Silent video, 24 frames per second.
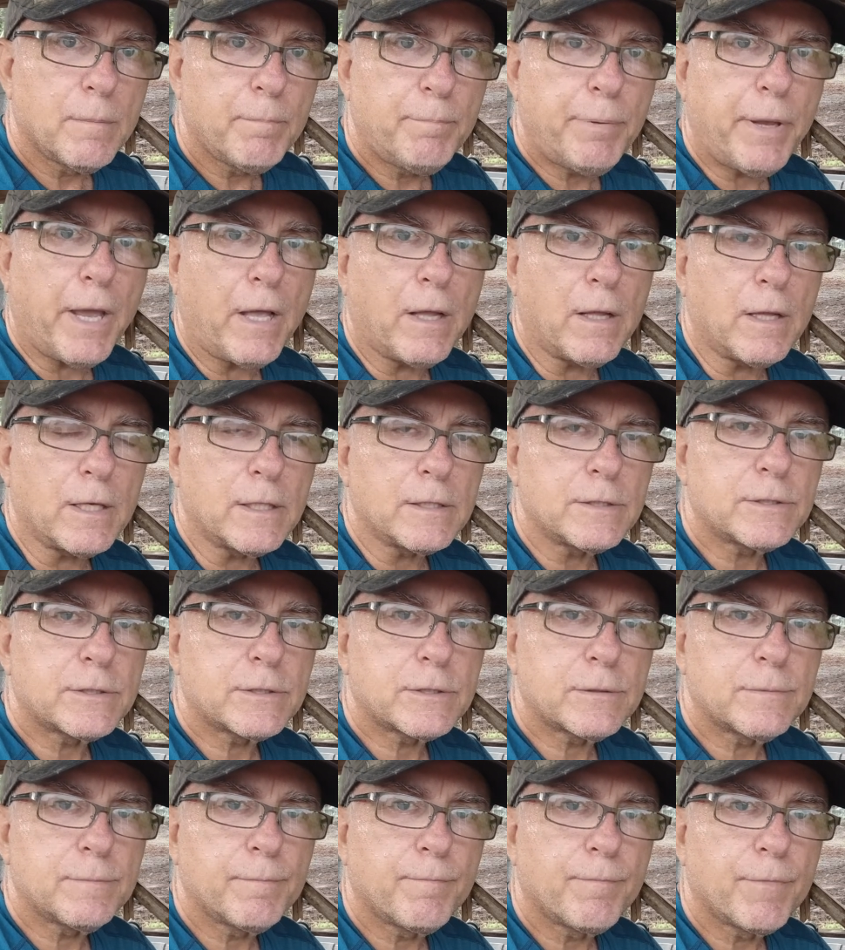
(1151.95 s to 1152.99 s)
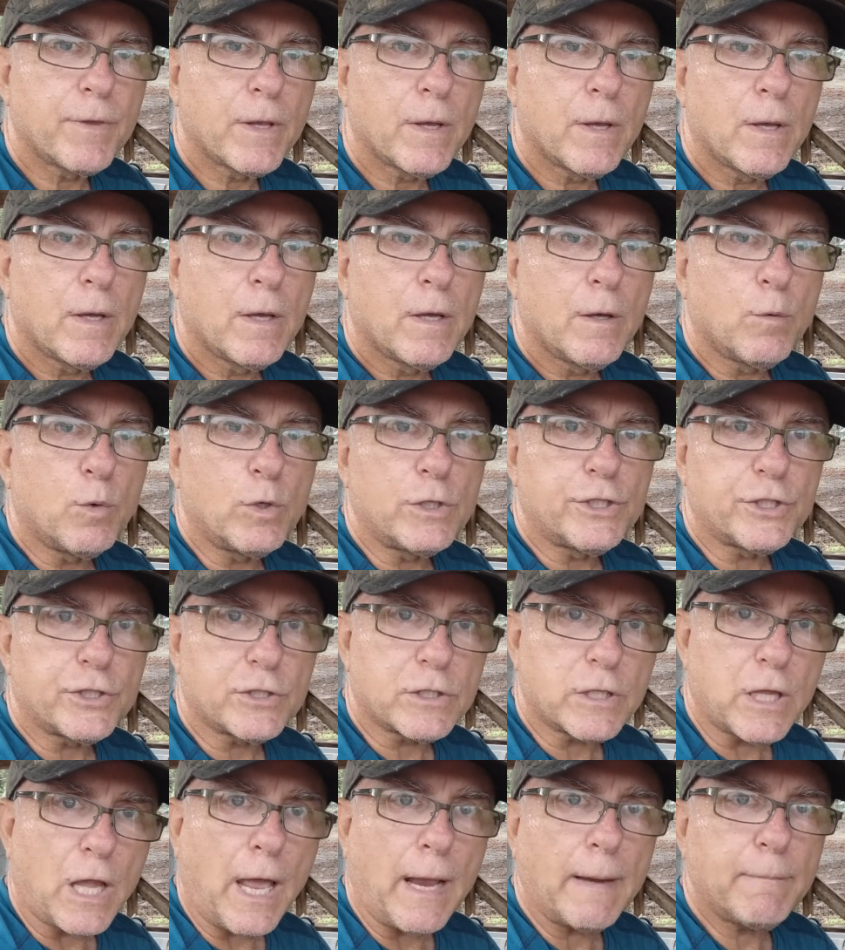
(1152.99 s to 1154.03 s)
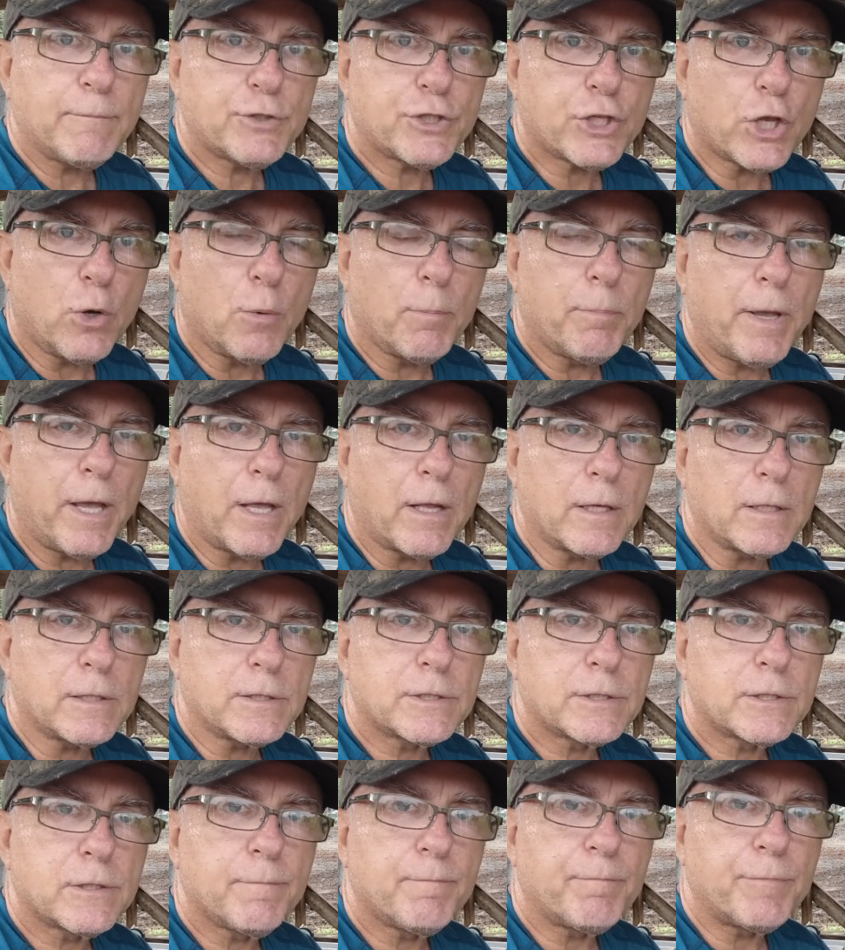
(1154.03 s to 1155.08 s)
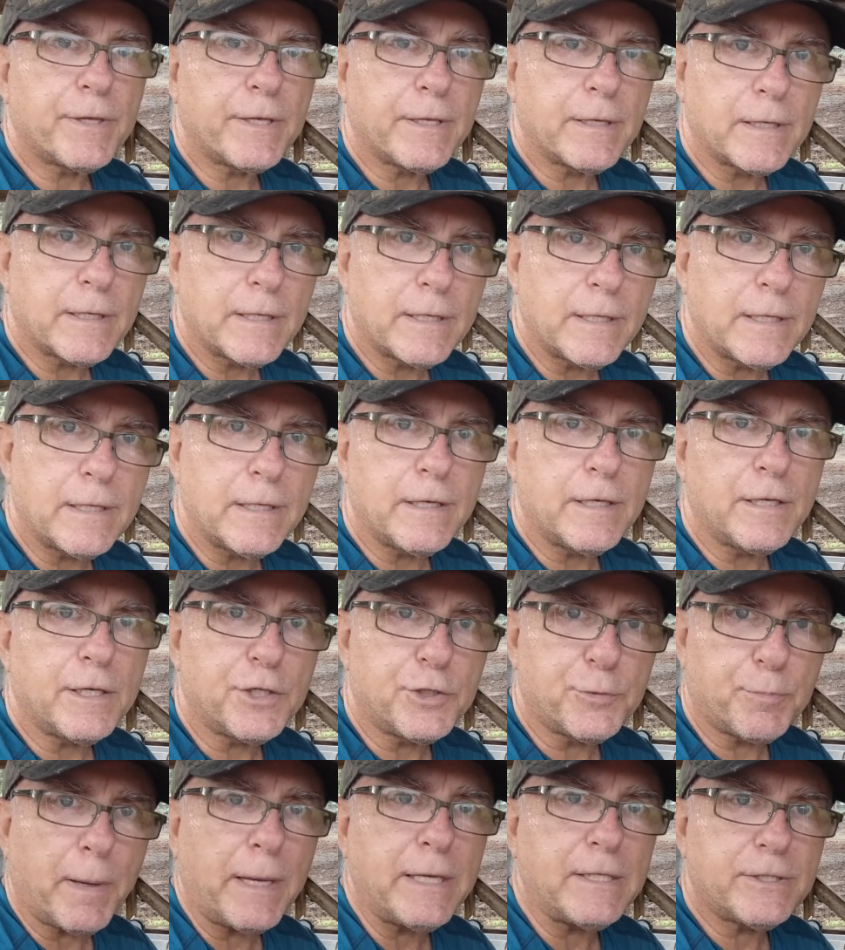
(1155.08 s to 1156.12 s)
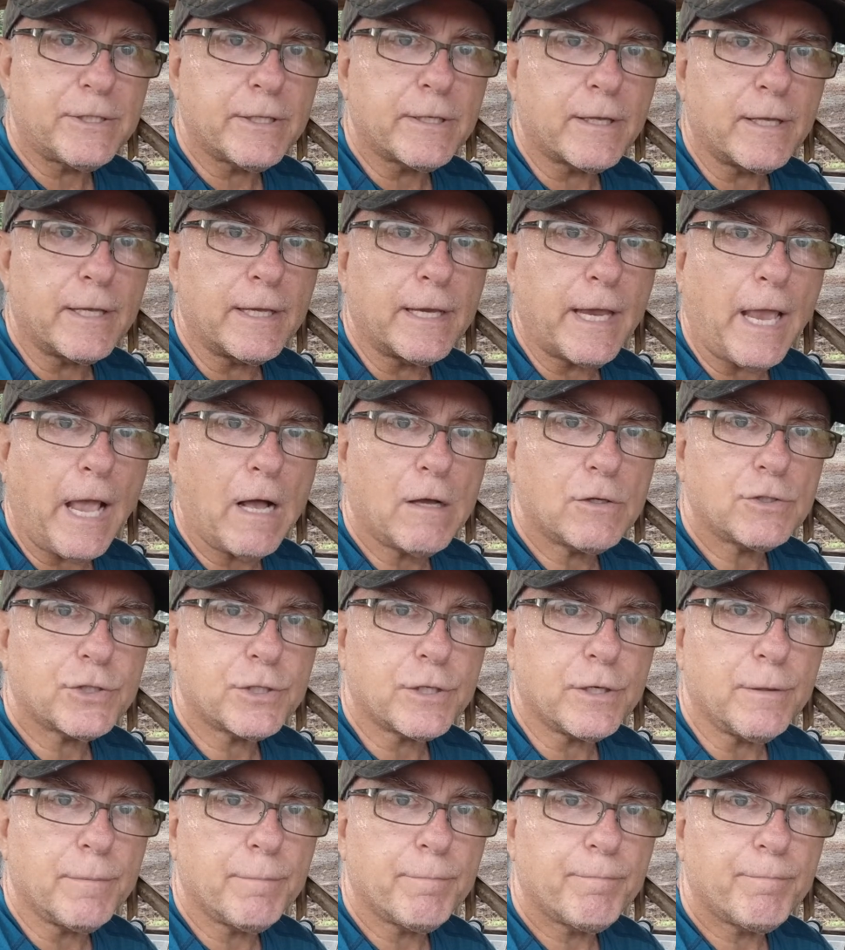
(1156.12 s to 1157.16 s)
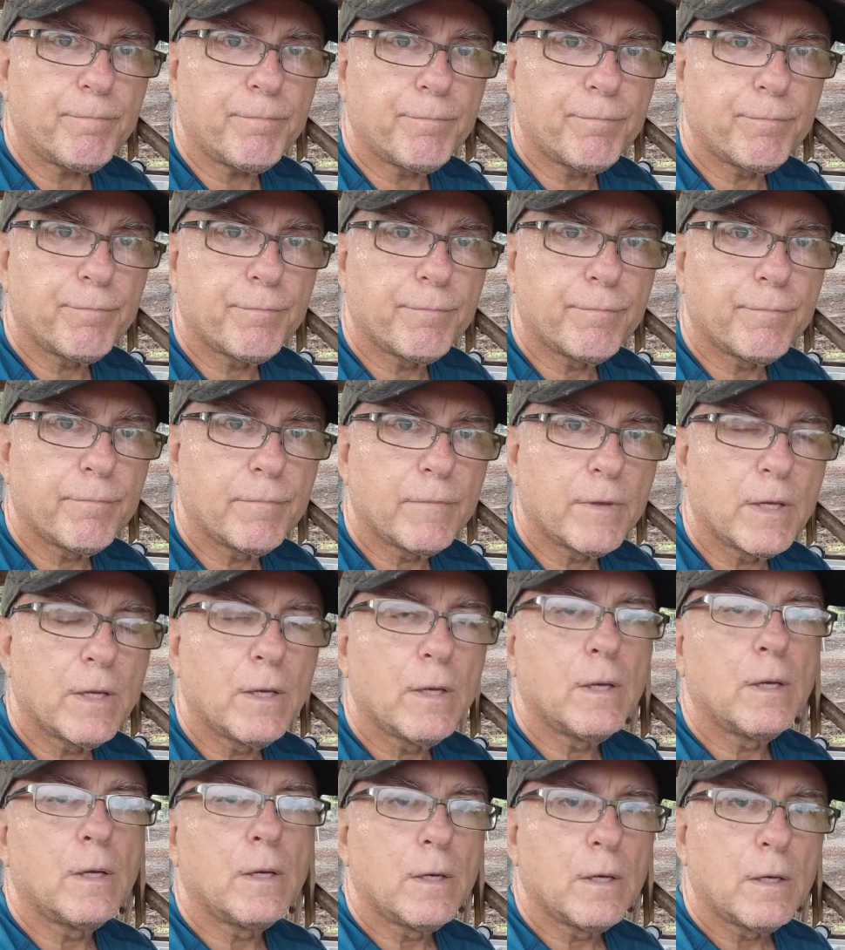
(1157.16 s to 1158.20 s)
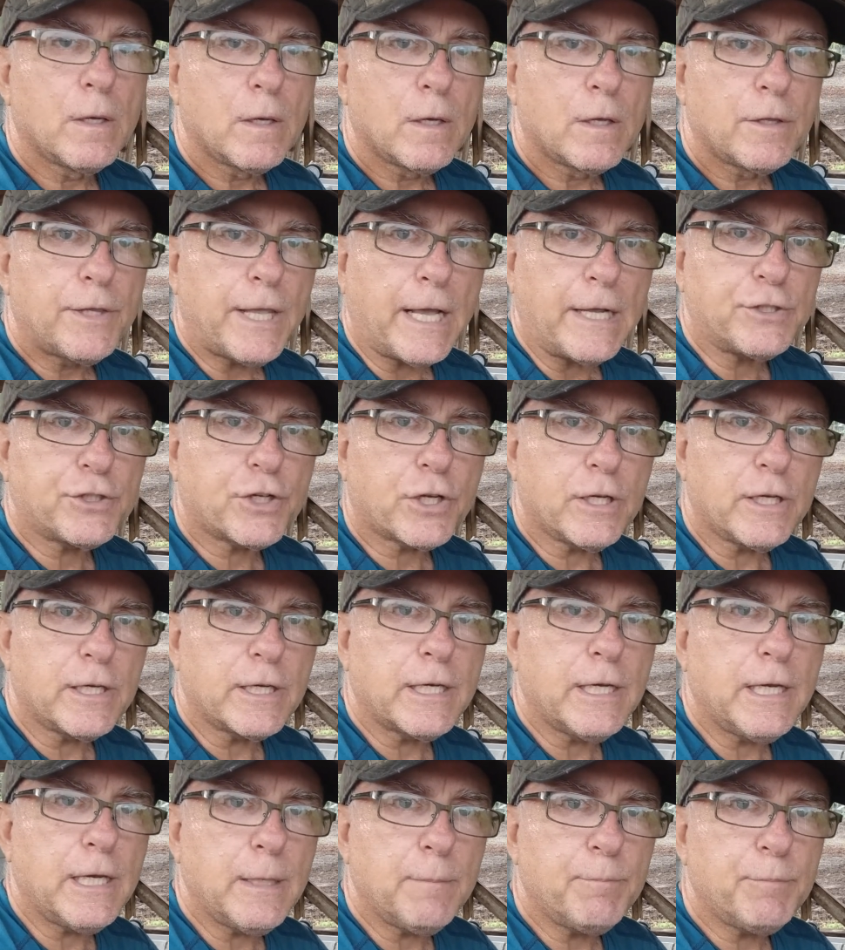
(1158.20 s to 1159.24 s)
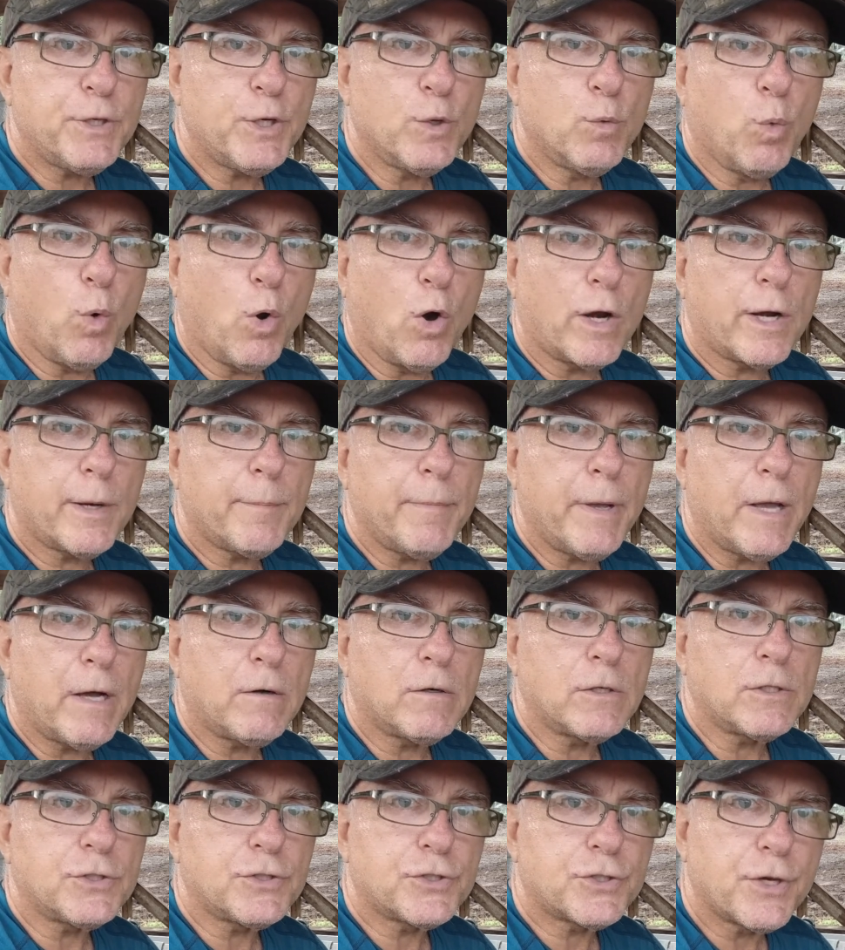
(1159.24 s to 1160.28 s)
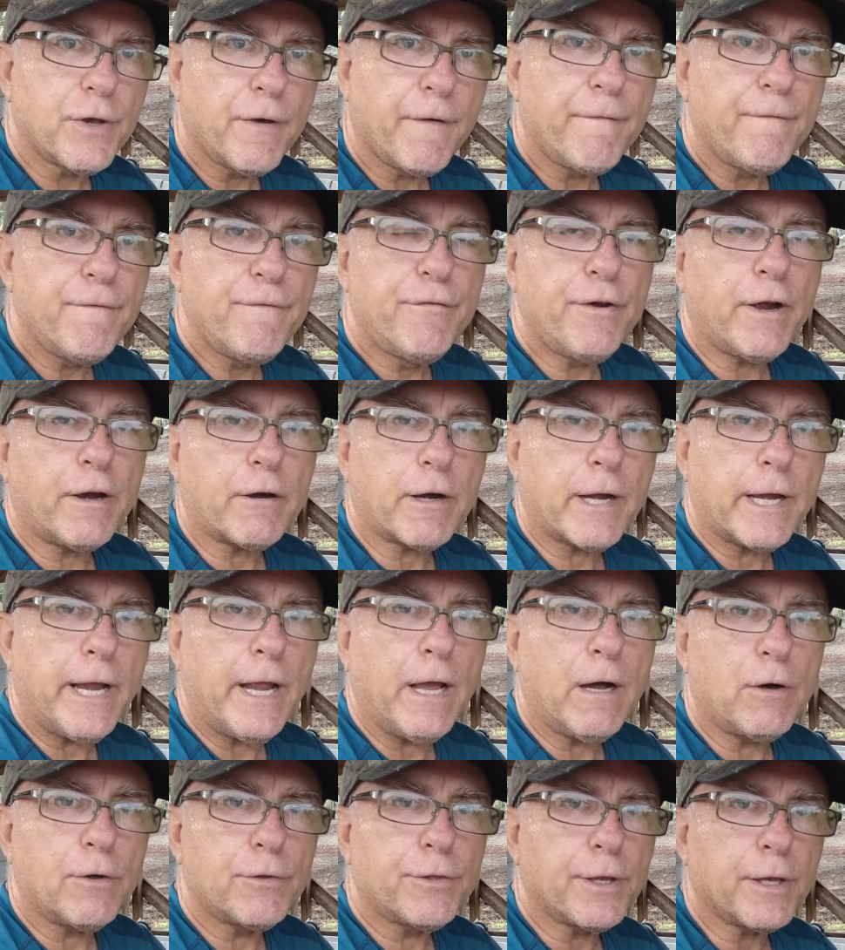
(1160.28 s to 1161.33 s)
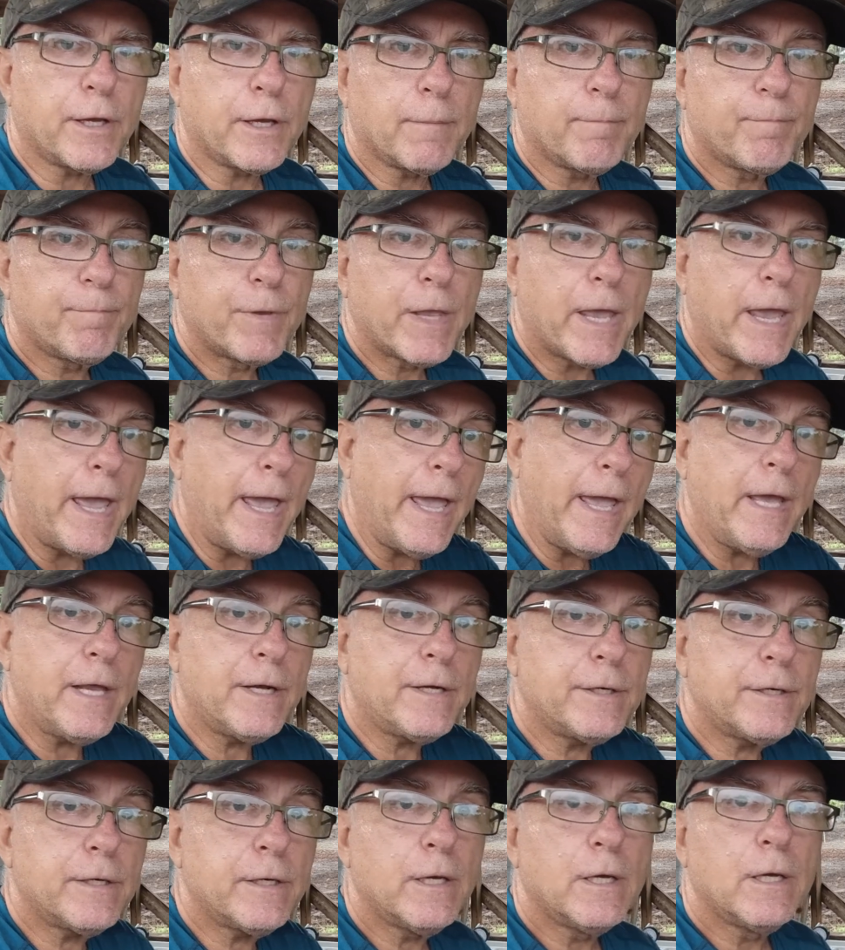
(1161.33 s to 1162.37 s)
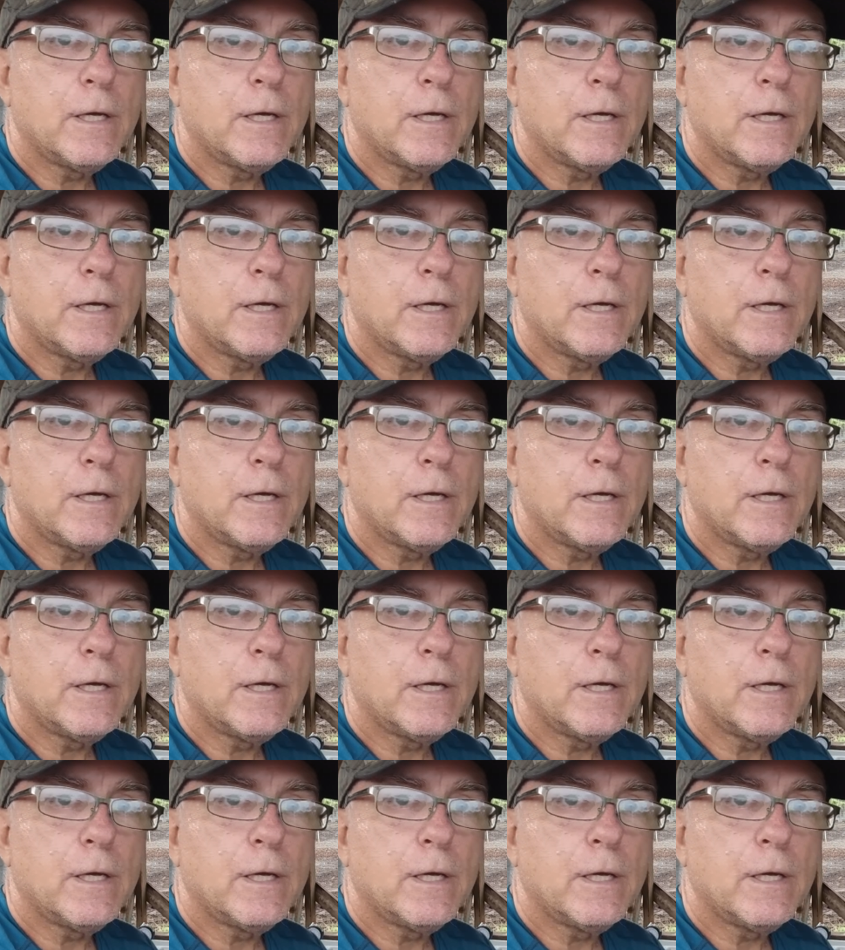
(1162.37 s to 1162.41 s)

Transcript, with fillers: pellets, which is limestone pellets. It's basically calcium. That's going to keep your watermelons very healthy. And